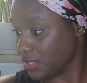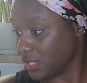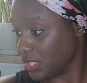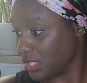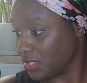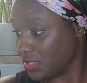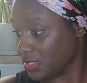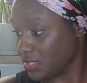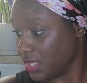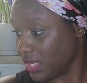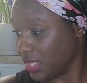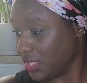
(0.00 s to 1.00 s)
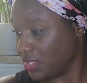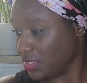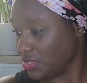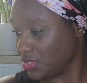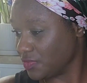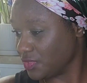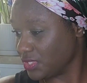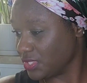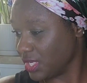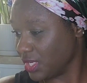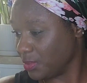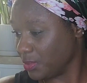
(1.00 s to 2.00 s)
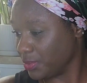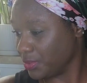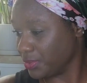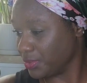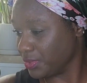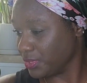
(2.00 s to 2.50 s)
against the edge of the table.